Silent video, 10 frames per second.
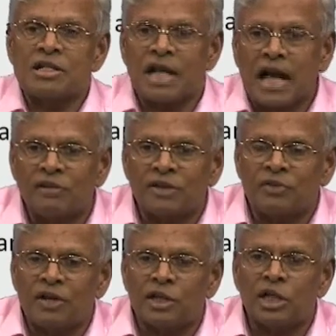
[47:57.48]
is a convex
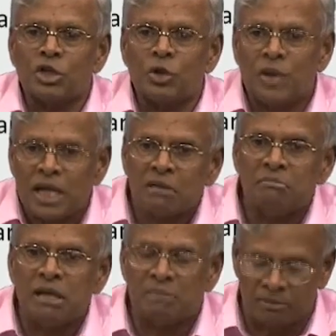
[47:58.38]
function, is a unique
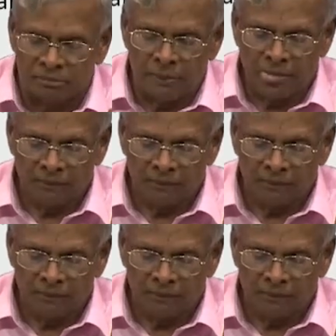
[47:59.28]
minimum.